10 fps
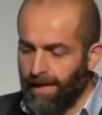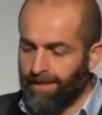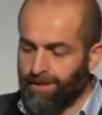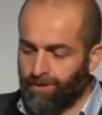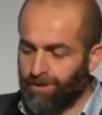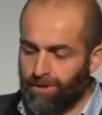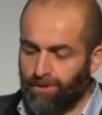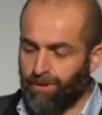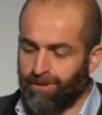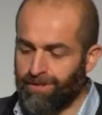And there's also a
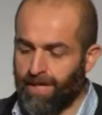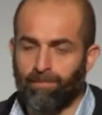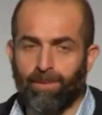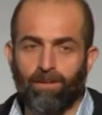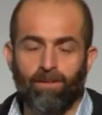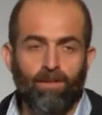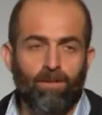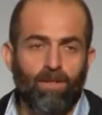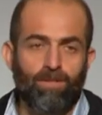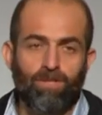soil sampling
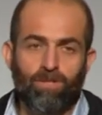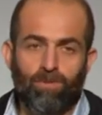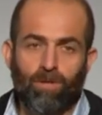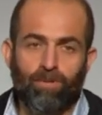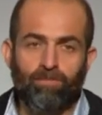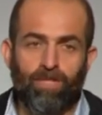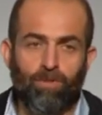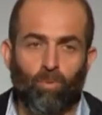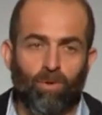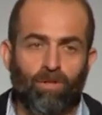system, so we can measure
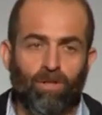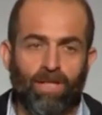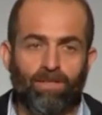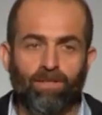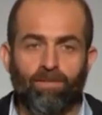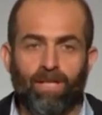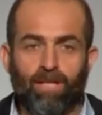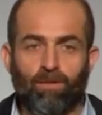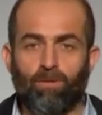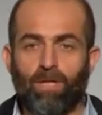water conductivity
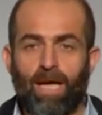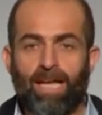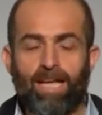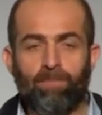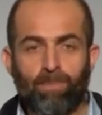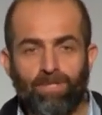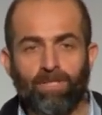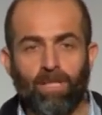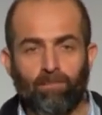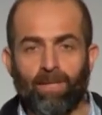at any
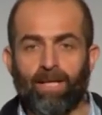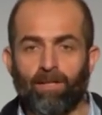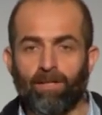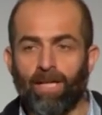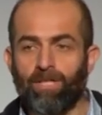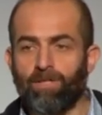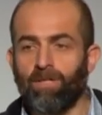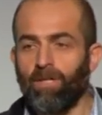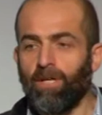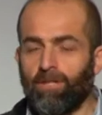particular plant location.
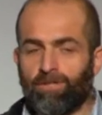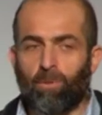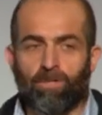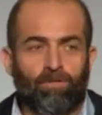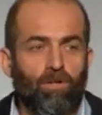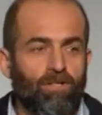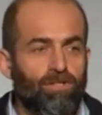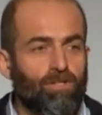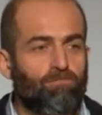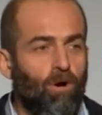So what you've got is
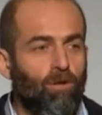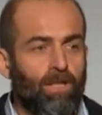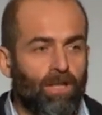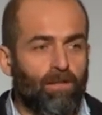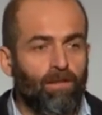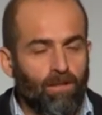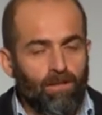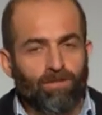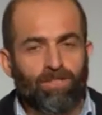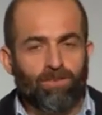this rolling
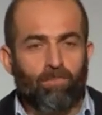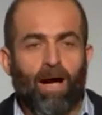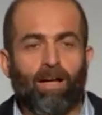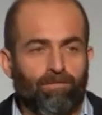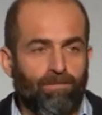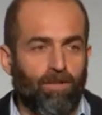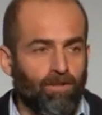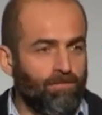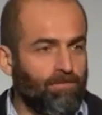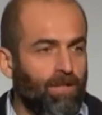
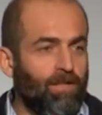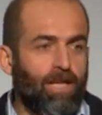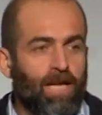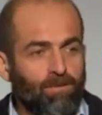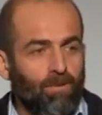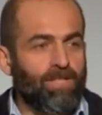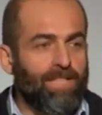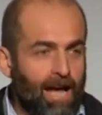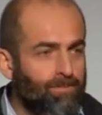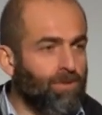smartphone that has all these
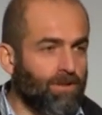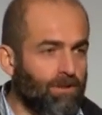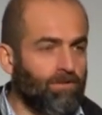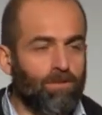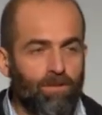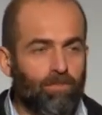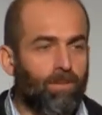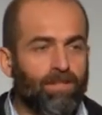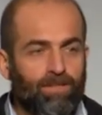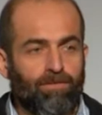apps on it, and you
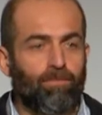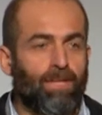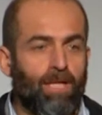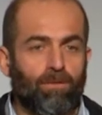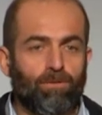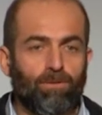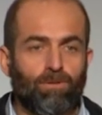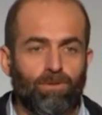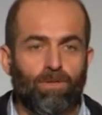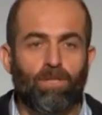plug different mechanical
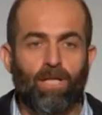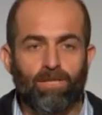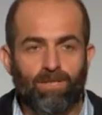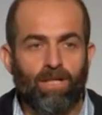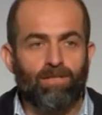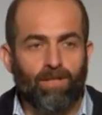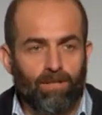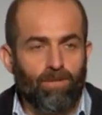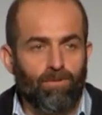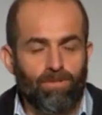tools on it and starts to
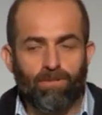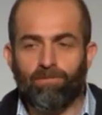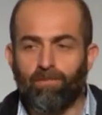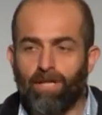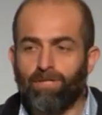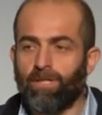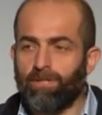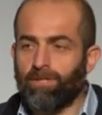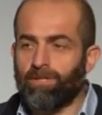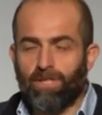collect all this information, and
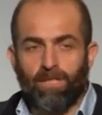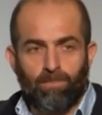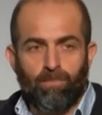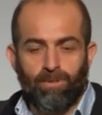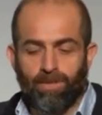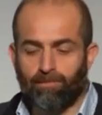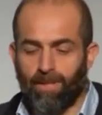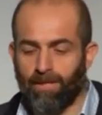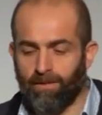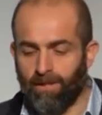you can start to build up that